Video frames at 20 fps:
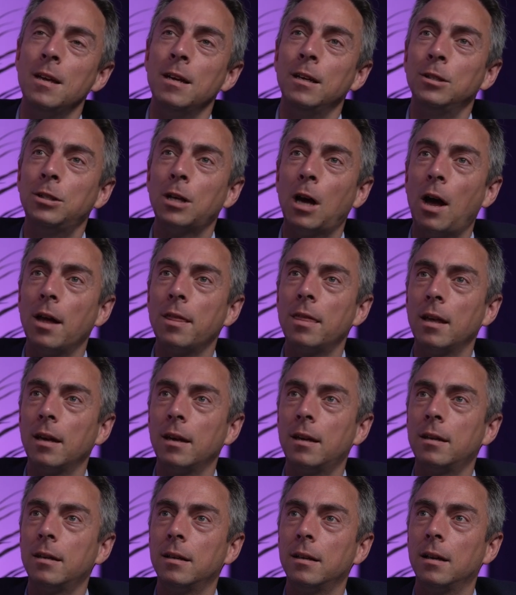So I
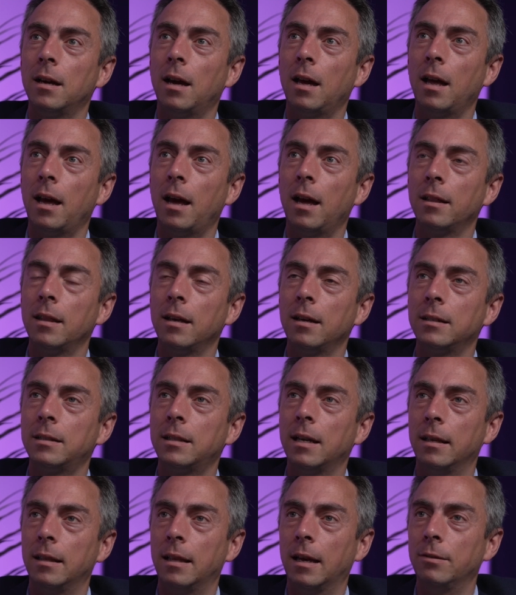think I
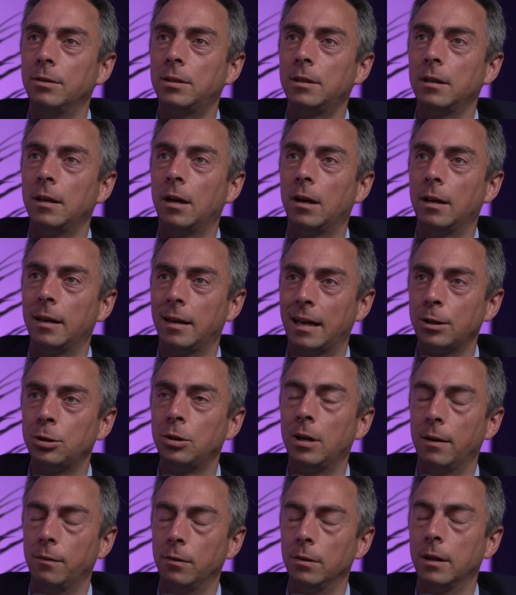say there's, at a
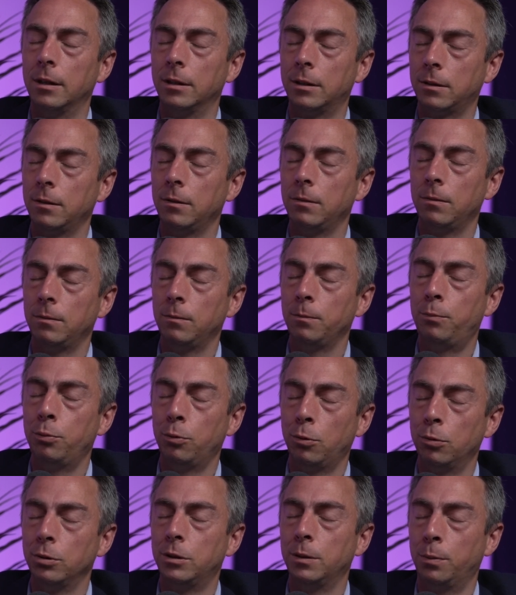national level, there's
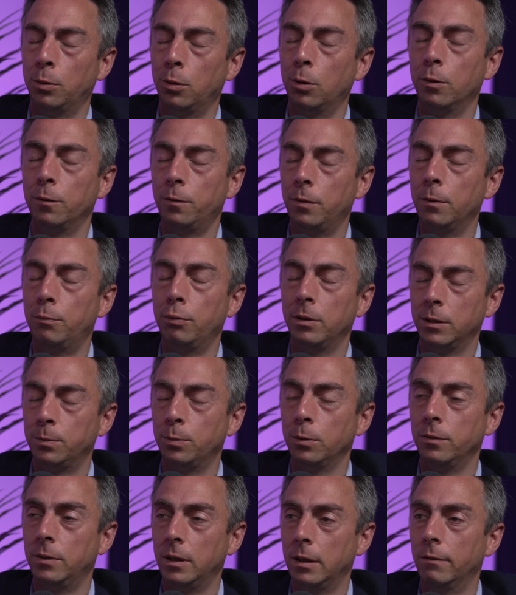broad support for the
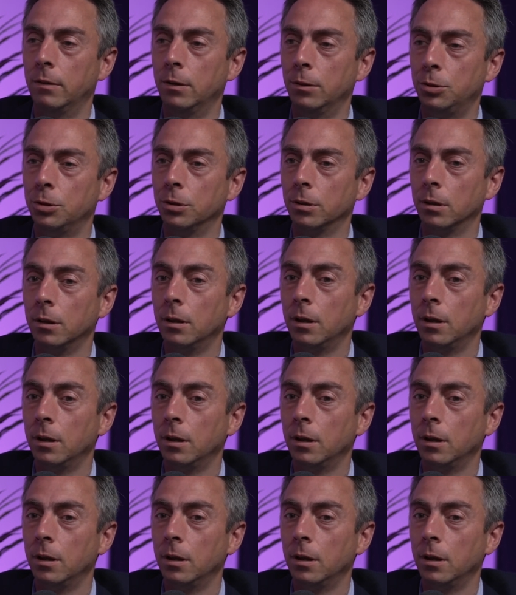principle of devolution.